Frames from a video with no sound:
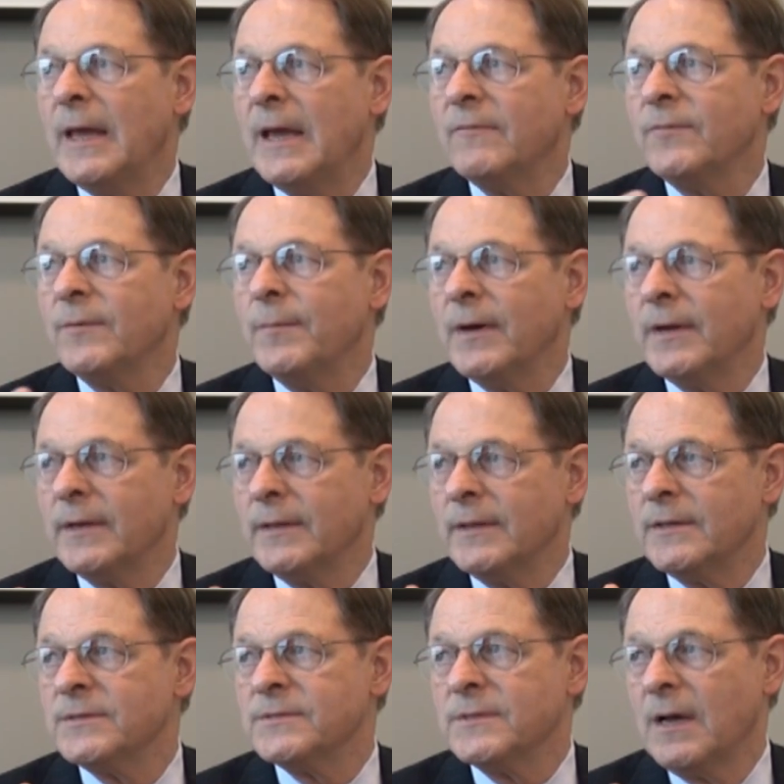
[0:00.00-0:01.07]
Everybody
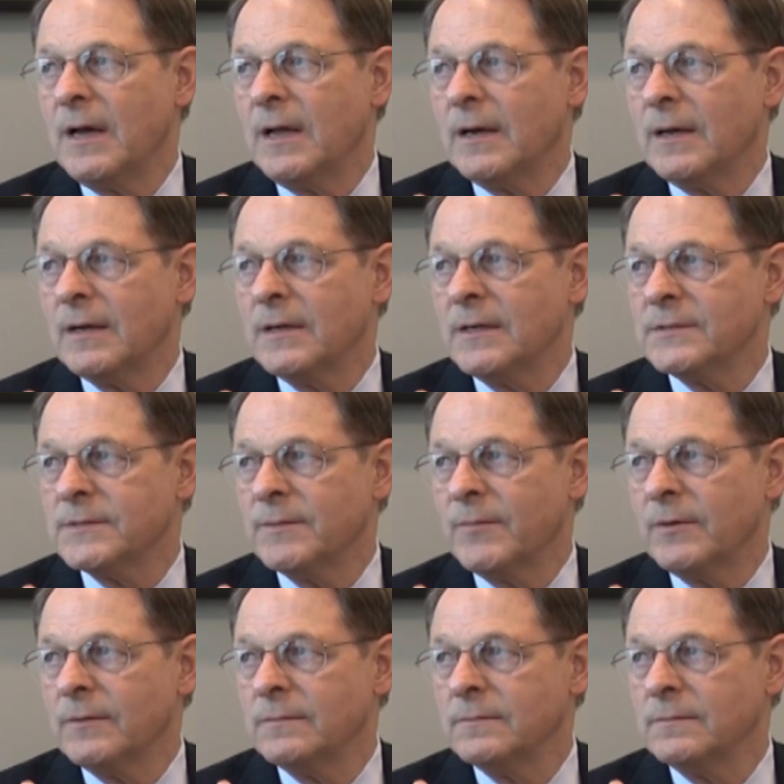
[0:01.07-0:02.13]
is not a
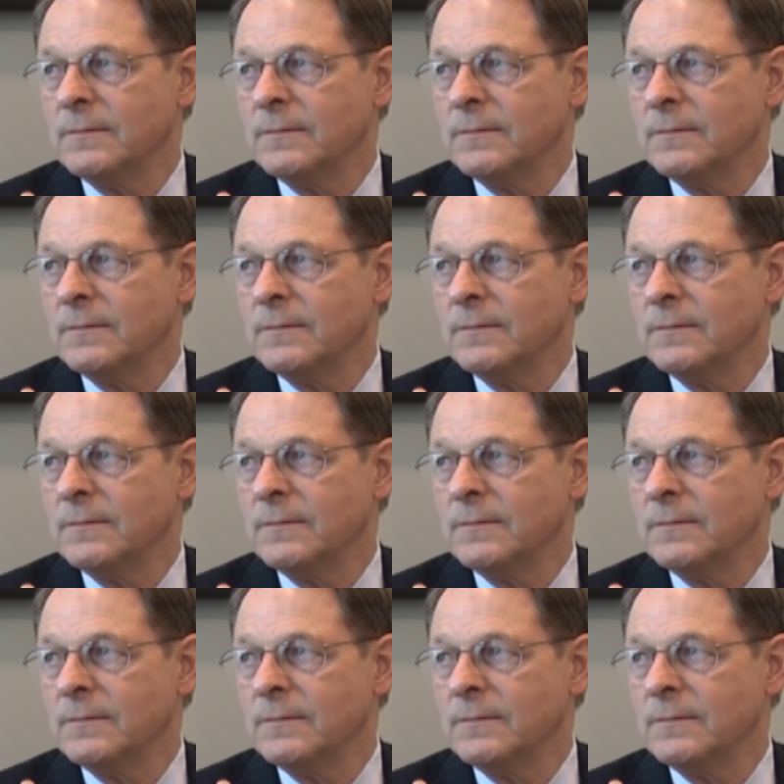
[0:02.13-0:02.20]
customer.